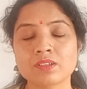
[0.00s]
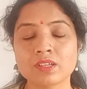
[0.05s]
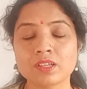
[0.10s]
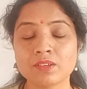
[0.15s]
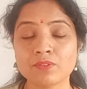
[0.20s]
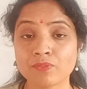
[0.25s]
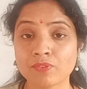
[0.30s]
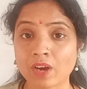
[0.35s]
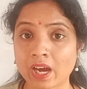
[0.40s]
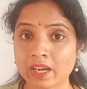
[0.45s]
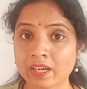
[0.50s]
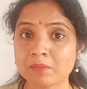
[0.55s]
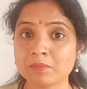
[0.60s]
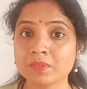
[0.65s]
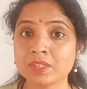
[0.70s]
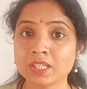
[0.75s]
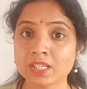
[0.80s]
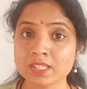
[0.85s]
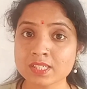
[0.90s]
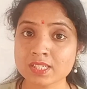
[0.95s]
if I
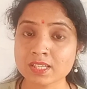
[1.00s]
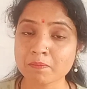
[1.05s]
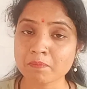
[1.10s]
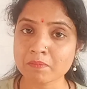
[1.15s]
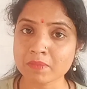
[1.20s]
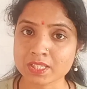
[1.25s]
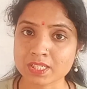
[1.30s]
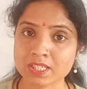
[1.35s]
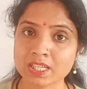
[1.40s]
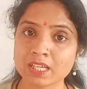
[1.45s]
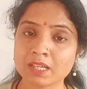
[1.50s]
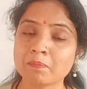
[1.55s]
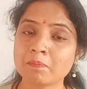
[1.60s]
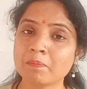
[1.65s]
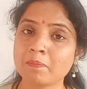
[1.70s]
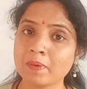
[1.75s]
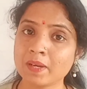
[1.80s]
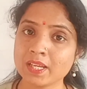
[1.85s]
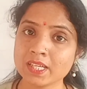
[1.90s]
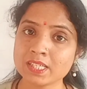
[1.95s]
am done some mistake,
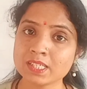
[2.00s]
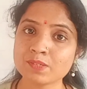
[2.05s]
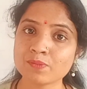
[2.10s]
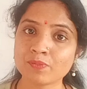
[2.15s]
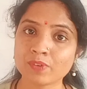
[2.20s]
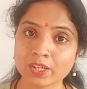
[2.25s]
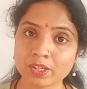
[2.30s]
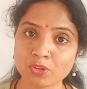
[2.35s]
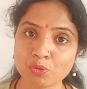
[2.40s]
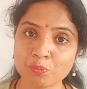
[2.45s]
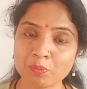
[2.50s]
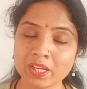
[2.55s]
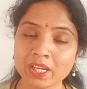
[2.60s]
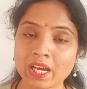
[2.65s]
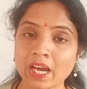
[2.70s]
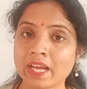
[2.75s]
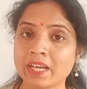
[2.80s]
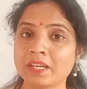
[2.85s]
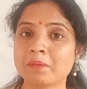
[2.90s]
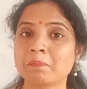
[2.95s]
please forgive
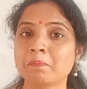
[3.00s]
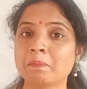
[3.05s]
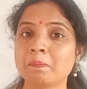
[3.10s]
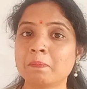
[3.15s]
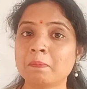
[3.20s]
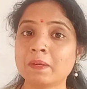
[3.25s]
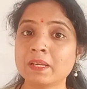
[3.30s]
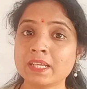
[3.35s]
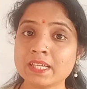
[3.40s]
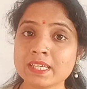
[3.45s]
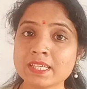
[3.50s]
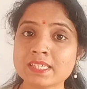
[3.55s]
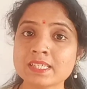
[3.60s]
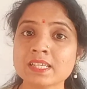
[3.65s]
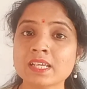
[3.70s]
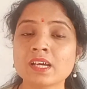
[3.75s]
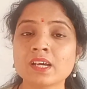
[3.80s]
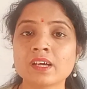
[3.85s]
me, and please